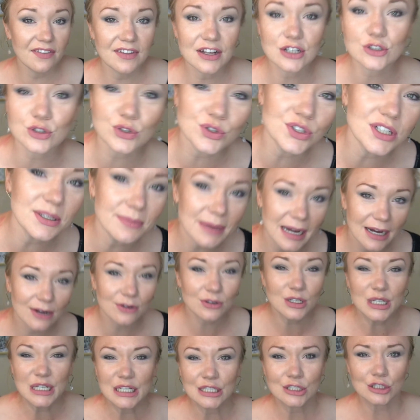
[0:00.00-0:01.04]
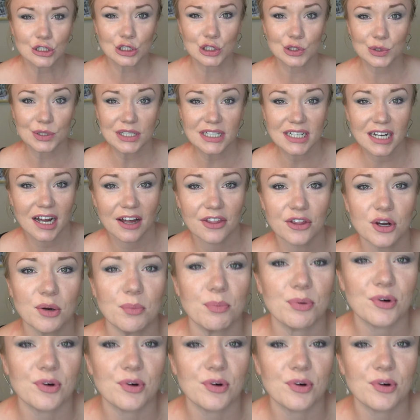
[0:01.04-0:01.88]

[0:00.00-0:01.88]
there's only about 3 other